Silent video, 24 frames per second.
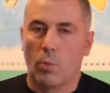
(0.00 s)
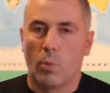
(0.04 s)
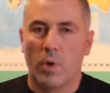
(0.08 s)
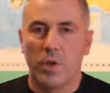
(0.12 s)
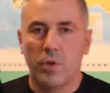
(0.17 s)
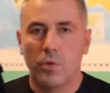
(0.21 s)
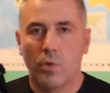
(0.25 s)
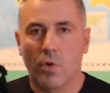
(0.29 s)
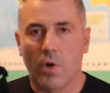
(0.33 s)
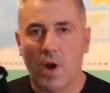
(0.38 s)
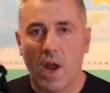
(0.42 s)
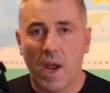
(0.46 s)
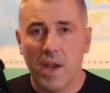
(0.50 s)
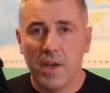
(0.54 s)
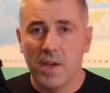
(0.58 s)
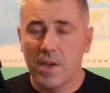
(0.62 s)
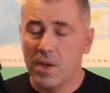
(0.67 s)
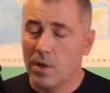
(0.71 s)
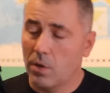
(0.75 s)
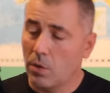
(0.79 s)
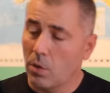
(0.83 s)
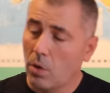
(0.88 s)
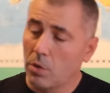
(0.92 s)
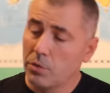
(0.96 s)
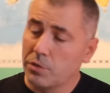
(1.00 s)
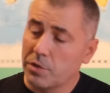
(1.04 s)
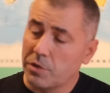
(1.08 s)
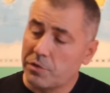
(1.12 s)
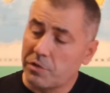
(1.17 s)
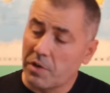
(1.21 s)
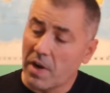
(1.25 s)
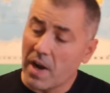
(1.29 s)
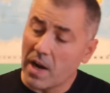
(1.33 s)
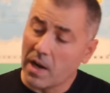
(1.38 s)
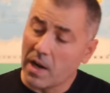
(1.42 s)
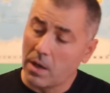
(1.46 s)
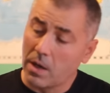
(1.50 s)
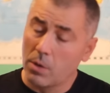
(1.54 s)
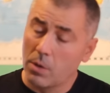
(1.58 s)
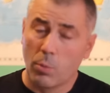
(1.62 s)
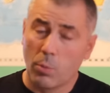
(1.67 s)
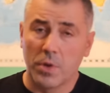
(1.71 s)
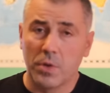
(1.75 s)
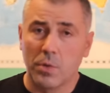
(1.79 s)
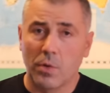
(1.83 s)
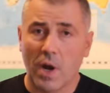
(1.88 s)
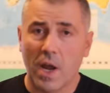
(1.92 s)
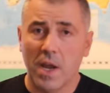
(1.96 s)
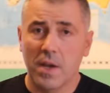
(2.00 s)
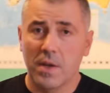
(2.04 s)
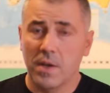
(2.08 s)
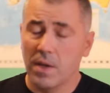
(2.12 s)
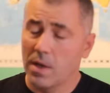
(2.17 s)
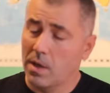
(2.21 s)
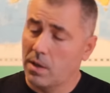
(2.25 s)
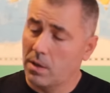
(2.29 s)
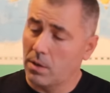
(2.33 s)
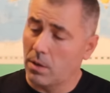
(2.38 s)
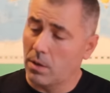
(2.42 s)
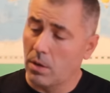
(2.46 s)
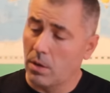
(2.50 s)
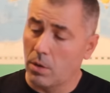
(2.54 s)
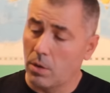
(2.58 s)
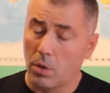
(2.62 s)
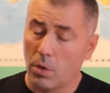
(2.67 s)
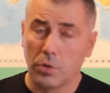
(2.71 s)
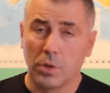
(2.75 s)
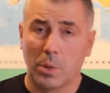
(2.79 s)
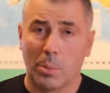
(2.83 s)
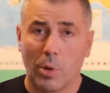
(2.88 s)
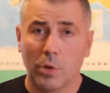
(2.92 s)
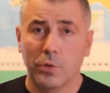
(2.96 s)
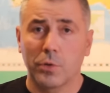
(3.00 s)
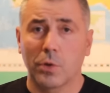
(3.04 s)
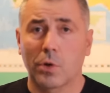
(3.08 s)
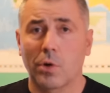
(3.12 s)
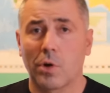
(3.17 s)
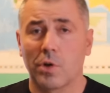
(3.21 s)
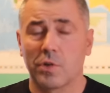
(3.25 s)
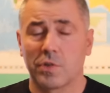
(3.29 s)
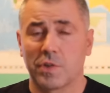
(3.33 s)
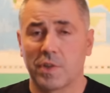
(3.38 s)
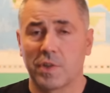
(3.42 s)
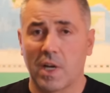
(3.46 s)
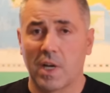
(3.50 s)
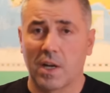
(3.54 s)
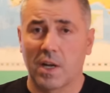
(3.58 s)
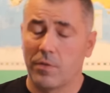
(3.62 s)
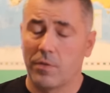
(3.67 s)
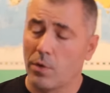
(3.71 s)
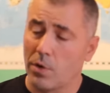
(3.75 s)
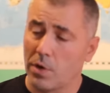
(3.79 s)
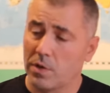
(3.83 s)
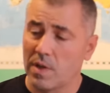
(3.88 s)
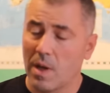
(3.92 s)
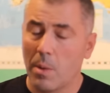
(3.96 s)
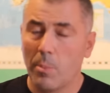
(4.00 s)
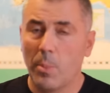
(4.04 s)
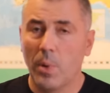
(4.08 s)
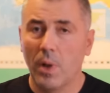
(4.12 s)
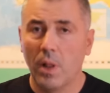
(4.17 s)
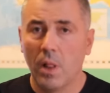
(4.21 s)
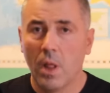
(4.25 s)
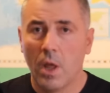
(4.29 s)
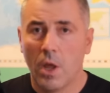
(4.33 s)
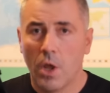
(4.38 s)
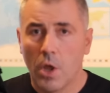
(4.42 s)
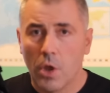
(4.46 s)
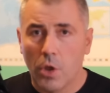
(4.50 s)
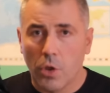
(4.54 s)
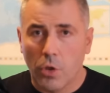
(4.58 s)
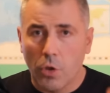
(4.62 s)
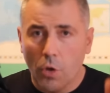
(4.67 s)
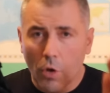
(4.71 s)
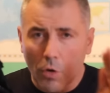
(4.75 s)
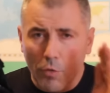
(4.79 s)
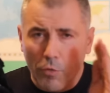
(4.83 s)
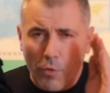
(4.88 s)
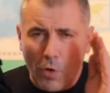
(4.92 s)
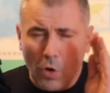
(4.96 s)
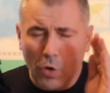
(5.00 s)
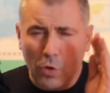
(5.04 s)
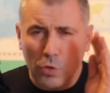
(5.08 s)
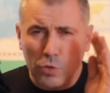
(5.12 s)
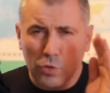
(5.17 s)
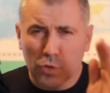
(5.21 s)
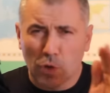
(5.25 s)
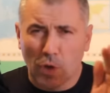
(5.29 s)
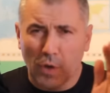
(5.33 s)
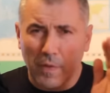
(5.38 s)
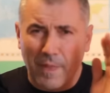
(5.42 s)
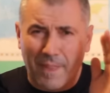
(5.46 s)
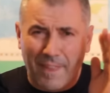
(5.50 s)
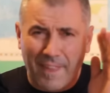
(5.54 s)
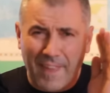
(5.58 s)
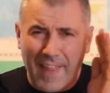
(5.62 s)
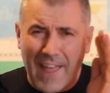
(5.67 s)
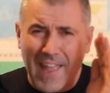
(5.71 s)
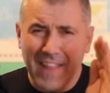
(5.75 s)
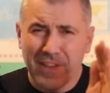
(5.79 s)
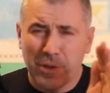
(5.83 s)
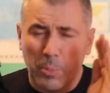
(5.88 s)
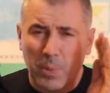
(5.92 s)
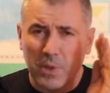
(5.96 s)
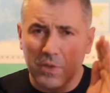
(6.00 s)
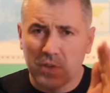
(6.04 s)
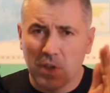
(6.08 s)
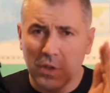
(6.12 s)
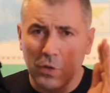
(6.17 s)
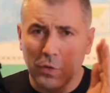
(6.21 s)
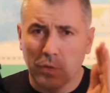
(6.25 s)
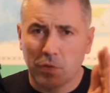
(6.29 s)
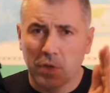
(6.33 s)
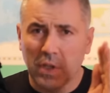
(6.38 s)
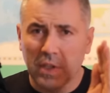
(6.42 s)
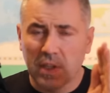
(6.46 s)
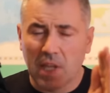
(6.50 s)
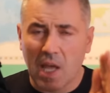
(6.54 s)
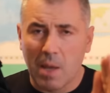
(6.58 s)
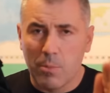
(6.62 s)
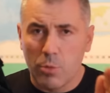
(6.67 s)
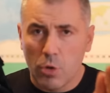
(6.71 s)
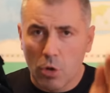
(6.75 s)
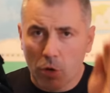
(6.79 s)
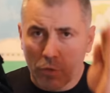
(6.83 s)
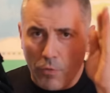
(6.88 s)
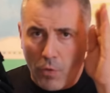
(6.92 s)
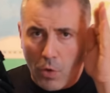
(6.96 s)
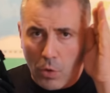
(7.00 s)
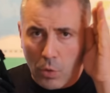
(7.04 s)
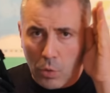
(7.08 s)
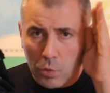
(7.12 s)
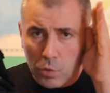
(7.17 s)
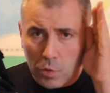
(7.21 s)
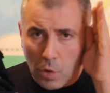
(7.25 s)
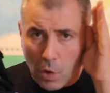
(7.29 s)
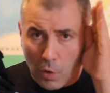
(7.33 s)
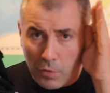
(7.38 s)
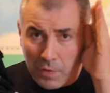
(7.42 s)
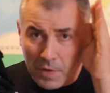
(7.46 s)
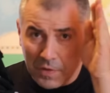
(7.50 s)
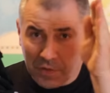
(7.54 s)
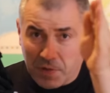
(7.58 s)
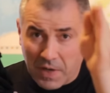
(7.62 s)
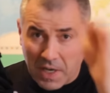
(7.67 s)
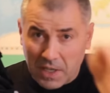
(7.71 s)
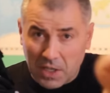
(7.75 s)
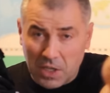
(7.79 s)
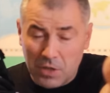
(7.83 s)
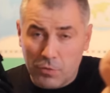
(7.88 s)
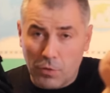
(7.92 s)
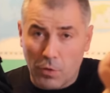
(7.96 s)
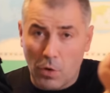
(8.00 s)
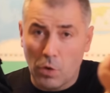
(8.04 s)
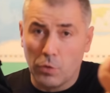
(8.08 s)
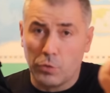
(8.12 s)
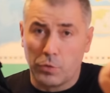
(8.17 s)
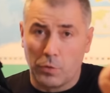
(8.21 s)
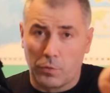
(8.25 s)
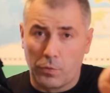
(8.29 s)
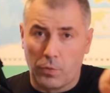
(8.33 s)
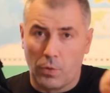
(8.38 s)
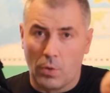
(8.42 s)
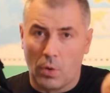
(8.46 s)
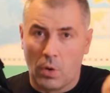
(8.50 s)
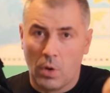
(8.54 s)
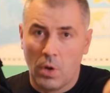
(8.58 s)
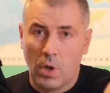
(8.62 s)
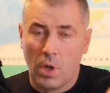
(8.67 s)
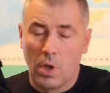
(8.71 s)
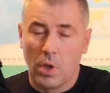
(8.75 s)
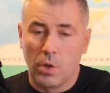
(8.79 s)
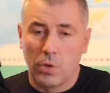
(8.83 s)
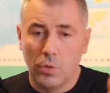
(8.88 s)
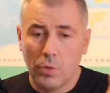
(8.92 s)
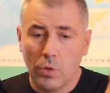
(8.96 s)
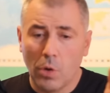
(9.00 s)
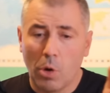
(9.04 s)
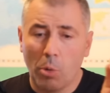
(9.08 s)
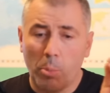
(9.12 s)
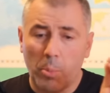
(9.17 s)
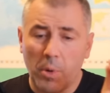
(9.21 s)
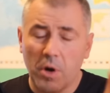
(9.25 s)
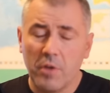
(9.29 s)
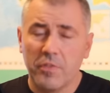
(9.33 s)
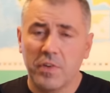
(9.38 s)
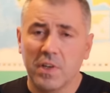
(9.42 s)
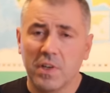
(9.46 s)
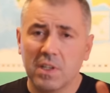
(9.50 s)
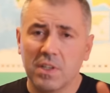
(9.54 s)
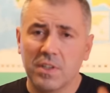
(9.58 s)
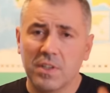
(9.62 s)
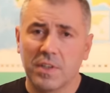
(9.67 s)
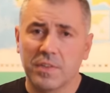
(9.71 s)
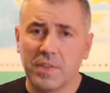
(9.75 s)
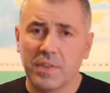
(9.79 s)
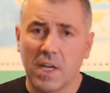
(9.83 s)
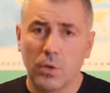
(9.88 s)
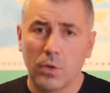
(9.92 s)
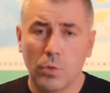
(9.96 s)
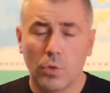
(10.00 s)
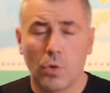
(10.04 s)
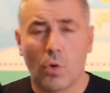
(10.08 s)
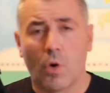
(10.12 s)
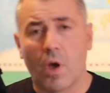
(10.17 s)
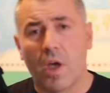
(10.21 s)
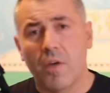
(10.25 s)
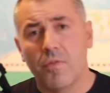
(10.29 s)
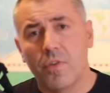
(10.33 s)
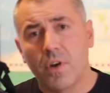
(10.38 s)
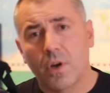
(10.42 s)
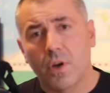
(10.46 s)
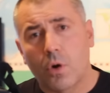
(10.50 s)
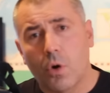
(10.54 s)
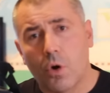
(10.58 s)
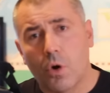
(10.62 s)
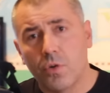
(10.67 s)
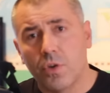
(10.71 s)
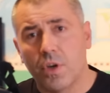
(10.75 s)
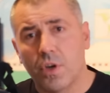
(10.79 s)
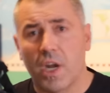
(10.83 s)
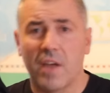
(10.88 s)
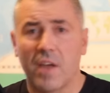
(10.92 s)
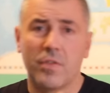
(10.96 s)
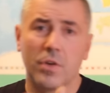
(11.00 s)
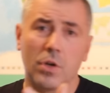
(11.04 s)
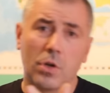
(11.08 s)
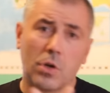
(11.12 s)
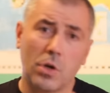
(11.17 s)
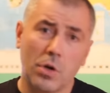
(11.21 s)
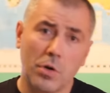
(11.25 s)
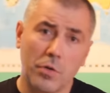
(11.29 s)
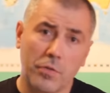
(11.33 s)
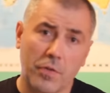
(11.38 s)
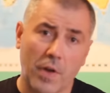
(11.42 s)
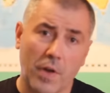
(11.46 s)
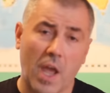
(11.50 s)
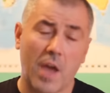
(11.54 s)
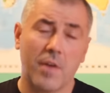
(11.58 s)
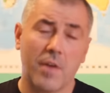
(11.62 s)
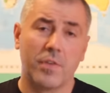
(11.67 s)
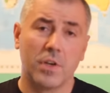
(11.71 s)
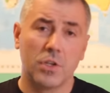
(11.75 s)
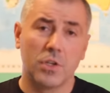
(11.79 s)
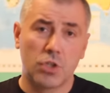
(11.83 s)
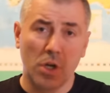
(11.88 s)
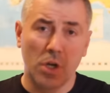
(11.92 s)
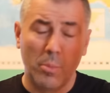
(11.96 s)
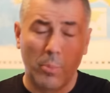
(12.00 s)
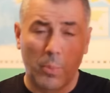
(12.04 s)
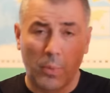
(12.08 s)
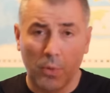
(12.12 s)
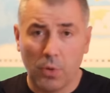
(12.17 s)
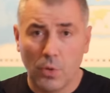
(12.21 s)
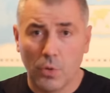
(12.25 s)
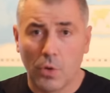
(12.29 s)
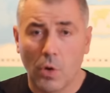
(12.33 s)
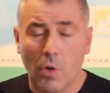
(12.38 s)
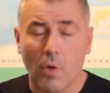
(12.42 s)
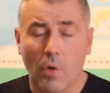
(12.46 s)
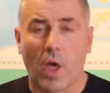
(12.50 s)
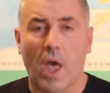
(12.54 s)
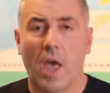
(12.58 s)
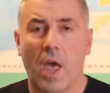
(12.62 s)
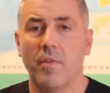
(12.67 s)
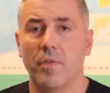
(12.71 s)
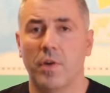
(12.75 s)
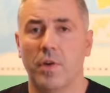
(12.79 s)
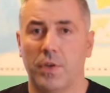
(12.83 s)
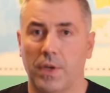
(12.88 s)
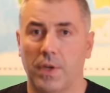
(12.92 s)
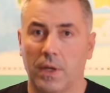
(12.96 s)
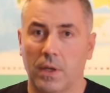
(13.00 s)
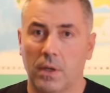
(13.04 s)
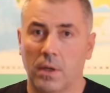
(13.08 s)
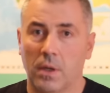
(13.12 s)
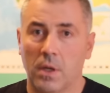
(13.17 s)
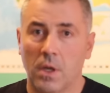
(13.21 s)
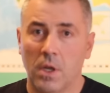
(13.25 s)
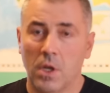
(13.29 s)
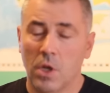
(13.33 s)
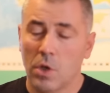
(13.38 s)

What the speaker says: When you're riding on the track, when you're riding on the motocross track, for example, you're focused 90% of the time, you're focused on the track in front of you. You know perfectly the track, you know every corner, every curve, every jump, you know everything.